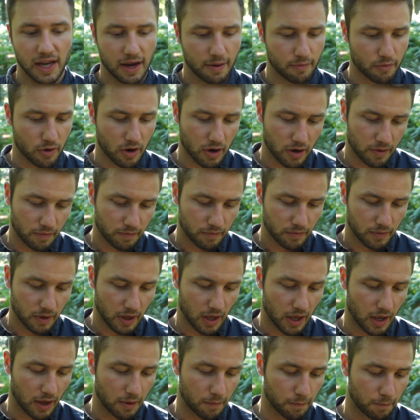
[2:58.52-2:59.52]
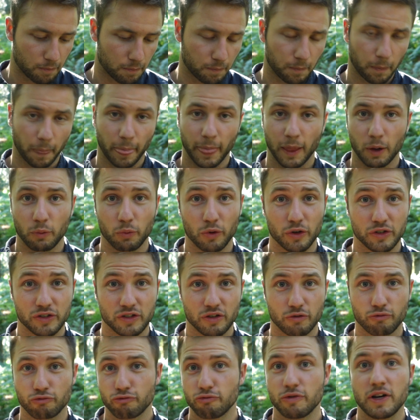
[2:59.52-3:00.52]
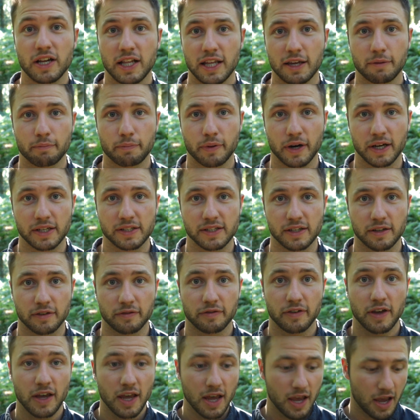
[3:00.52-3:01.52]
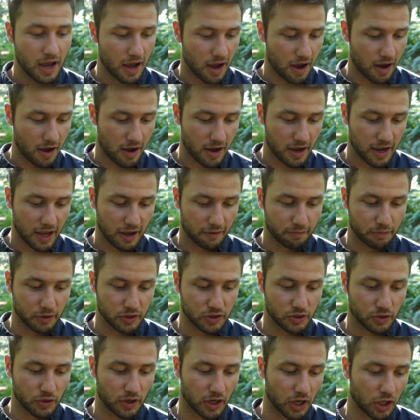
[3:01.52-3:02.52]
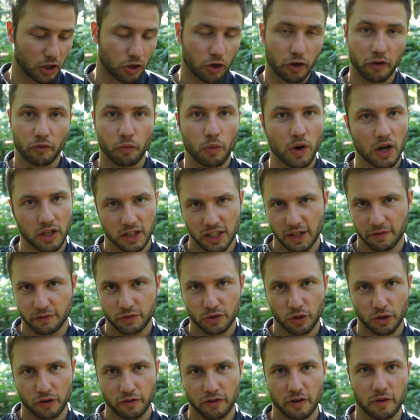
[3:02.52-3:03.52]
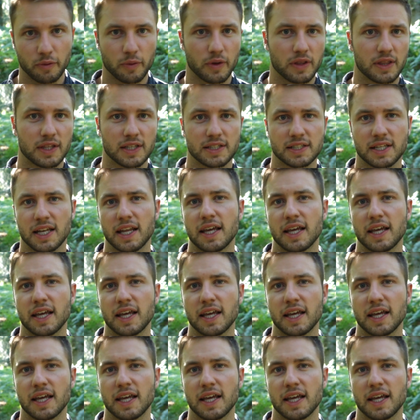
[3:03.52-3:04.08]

camera was really impressive. I have been doing a lot of wildlife photography with this